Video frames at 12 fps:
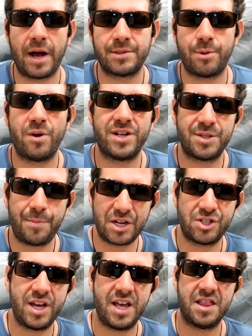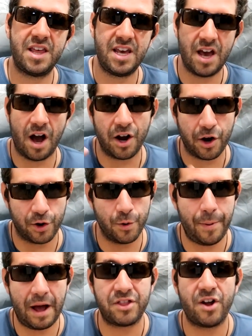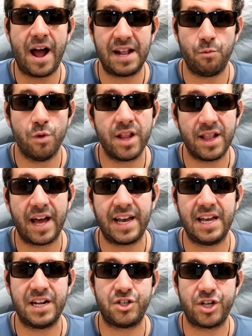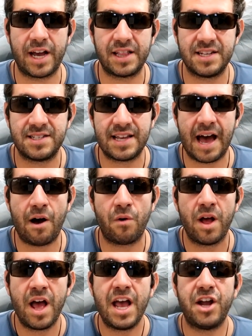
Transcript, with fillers: box below, and especially the younger group out there, I'd really like you to check this out.